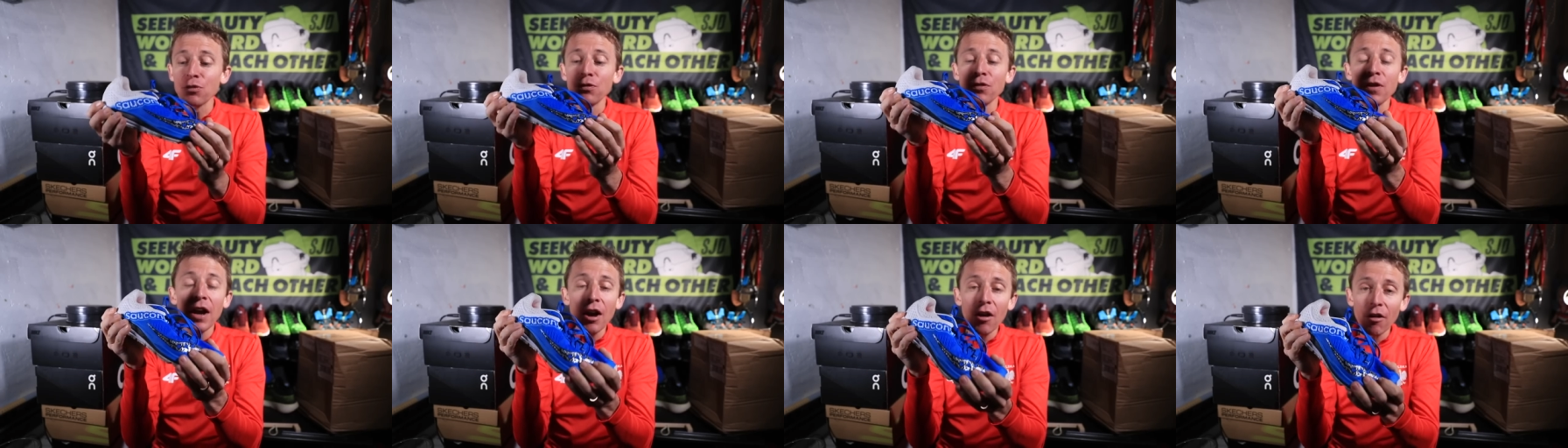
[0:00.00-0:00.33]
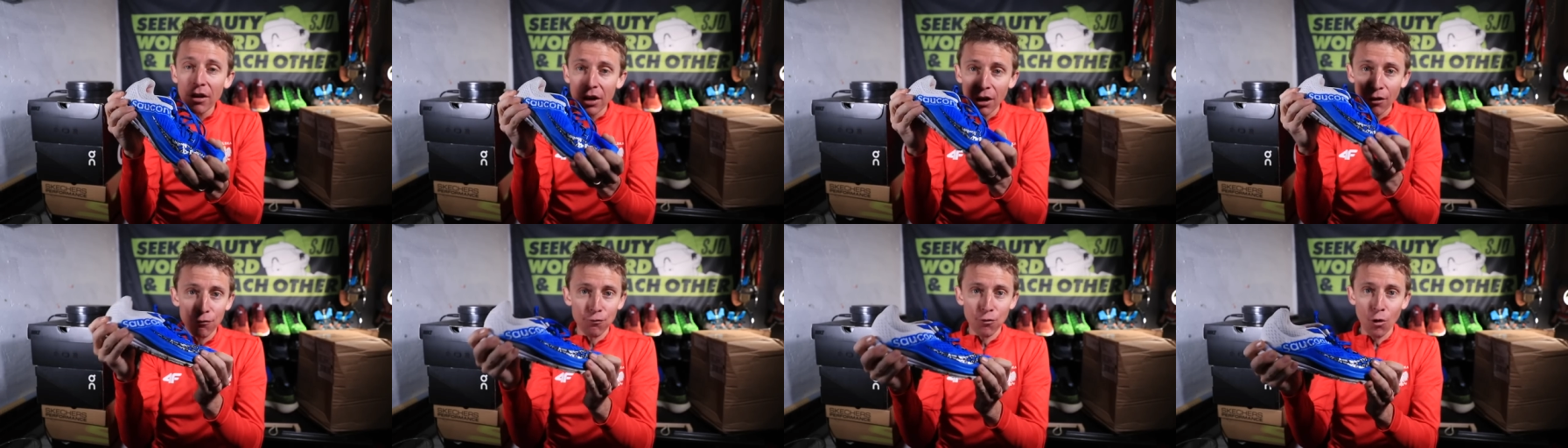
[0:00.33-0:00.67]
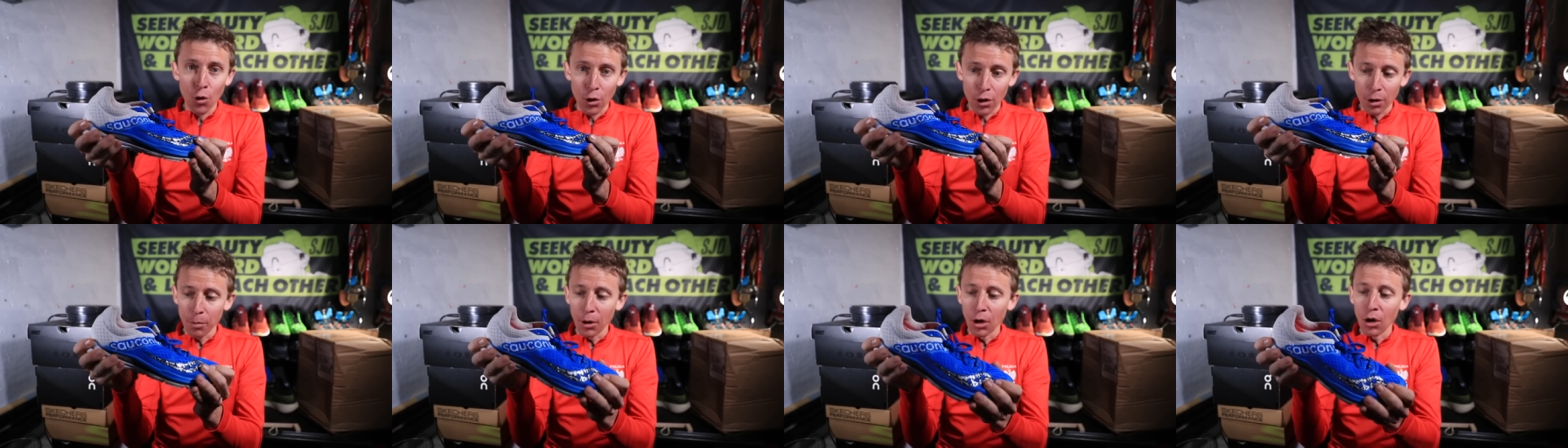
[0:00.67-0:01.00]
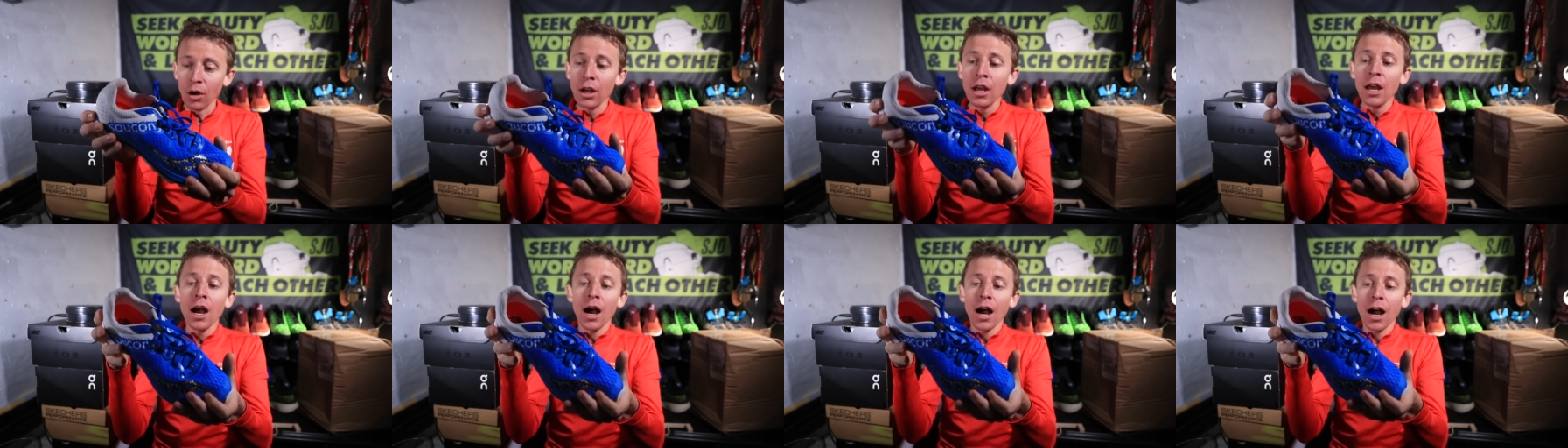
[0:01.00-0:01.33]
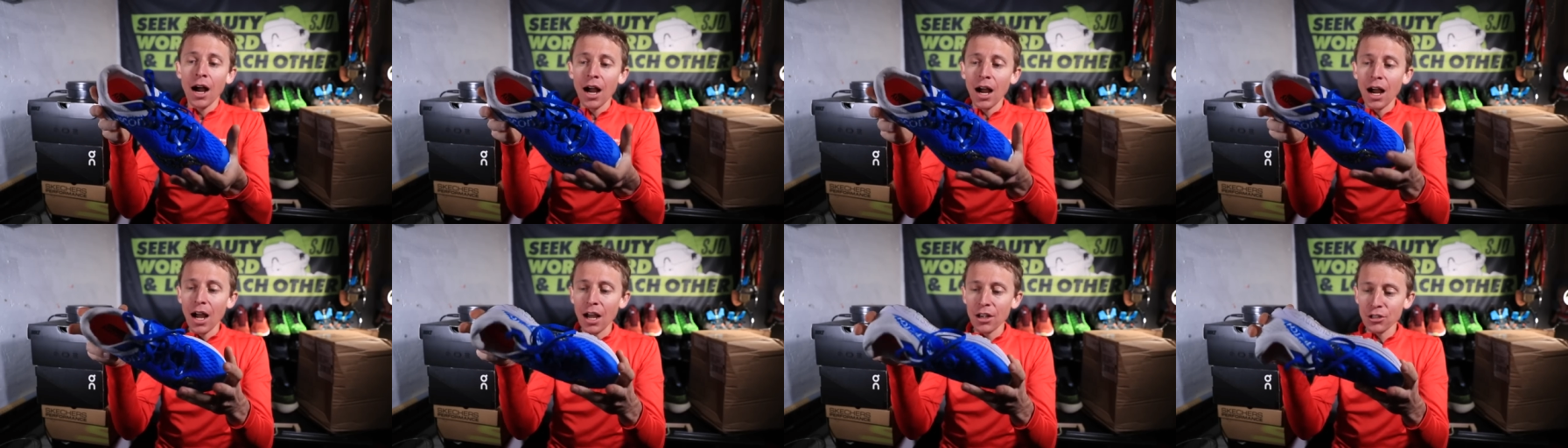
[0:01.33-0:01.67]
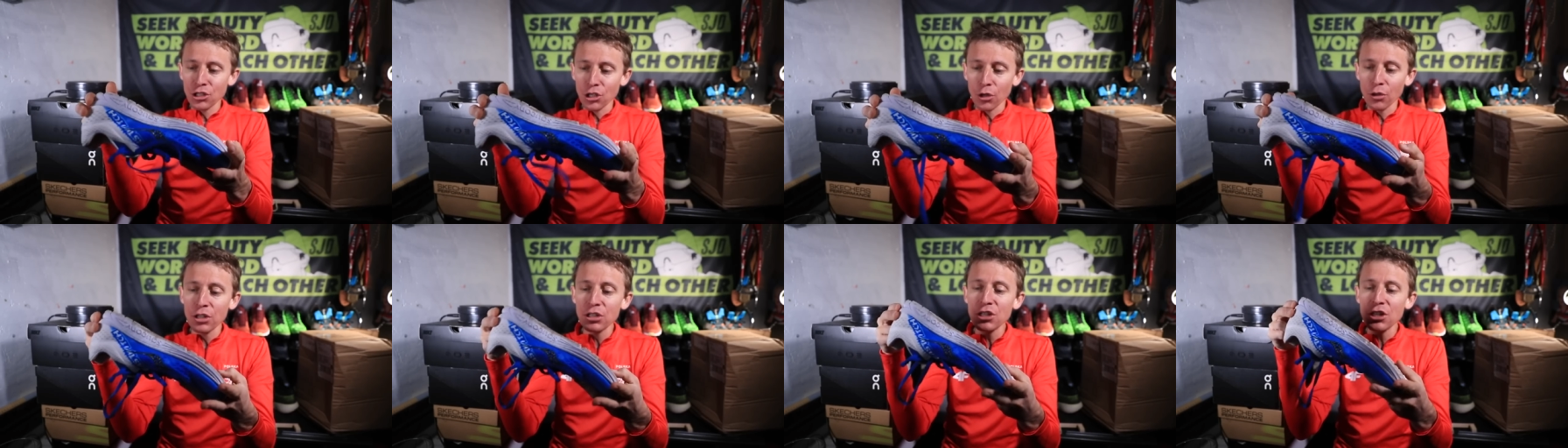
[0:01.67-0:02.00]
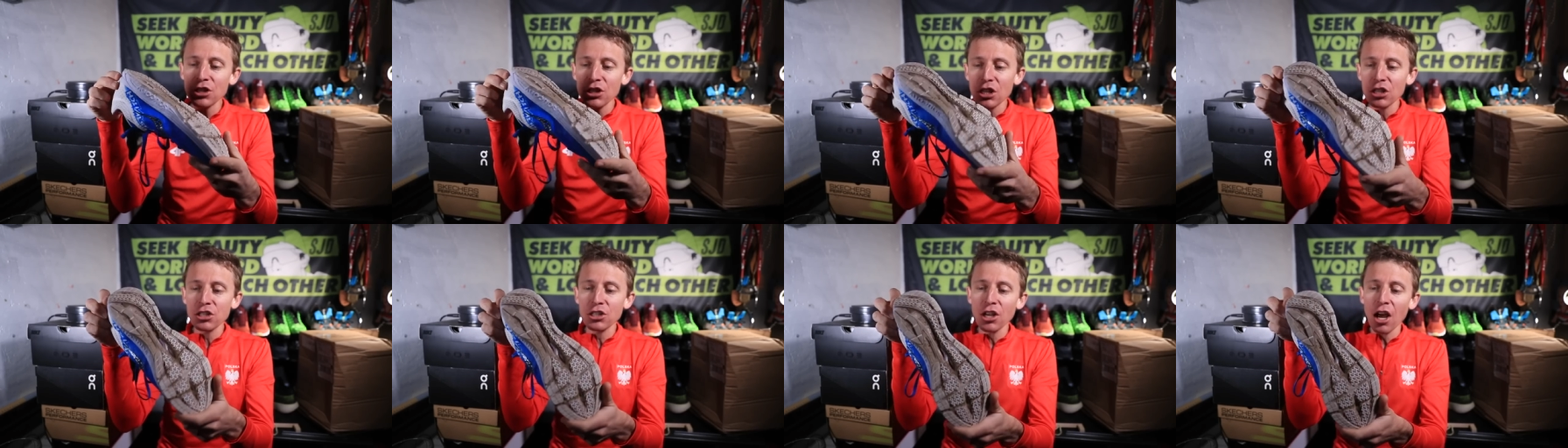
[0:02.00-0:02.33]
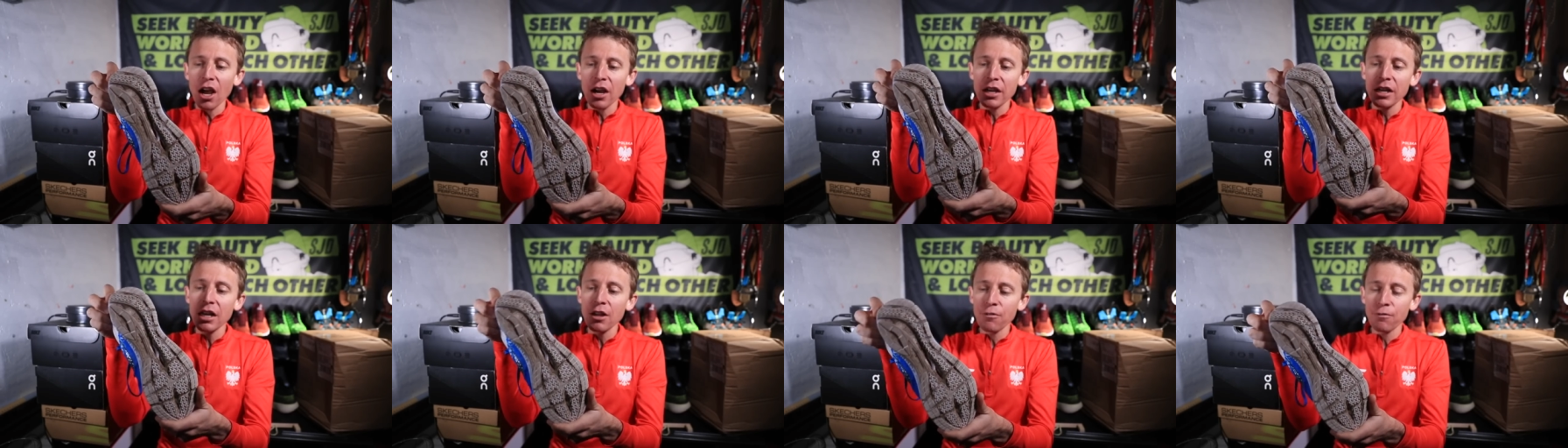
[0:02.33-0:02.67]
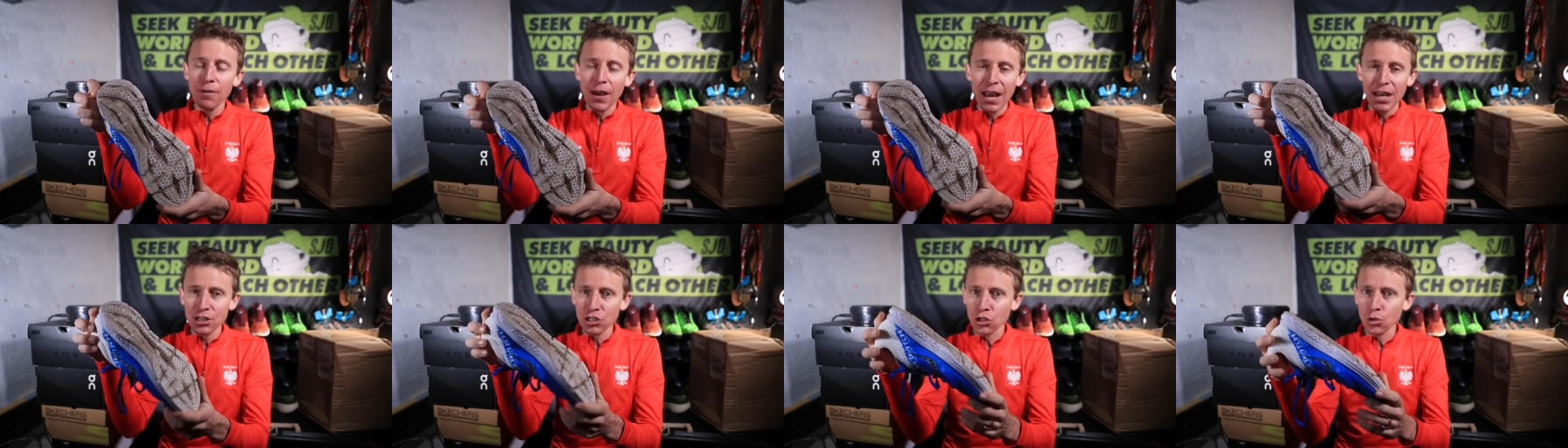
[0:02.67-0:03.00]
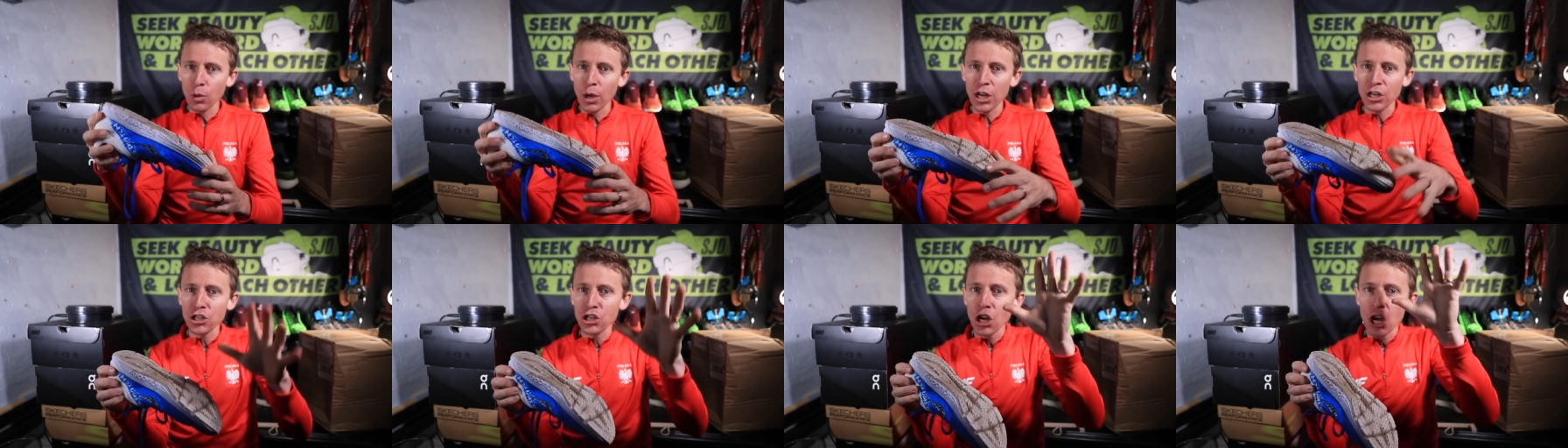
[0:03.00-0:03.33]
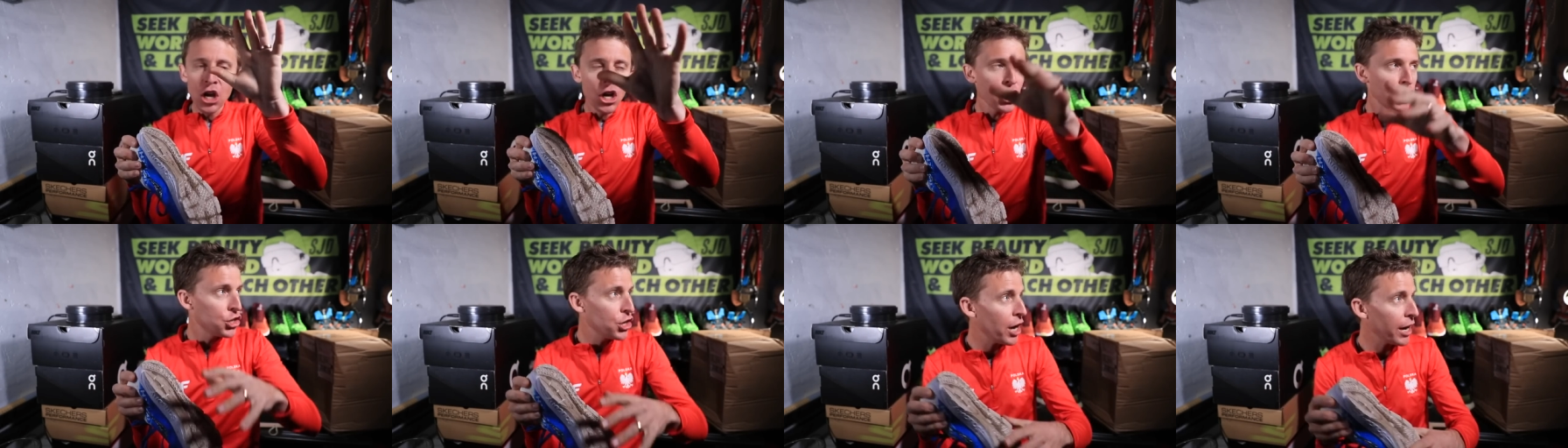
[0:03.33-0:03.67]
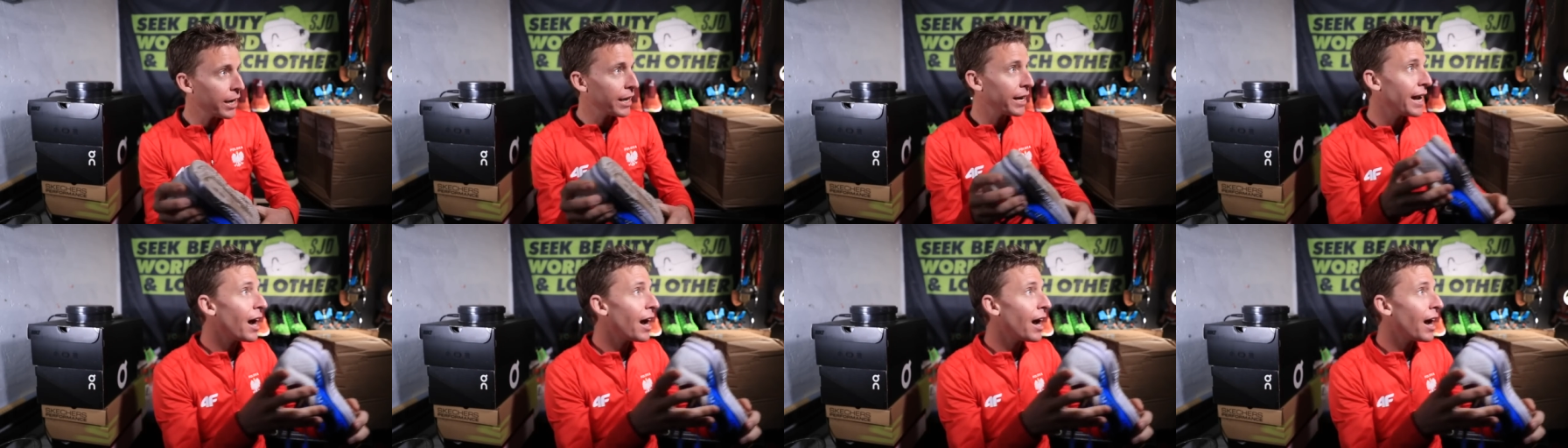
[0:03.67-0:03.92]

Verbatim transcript: very affordable. Uh, so this is the Saucony Fast Twitch. Check it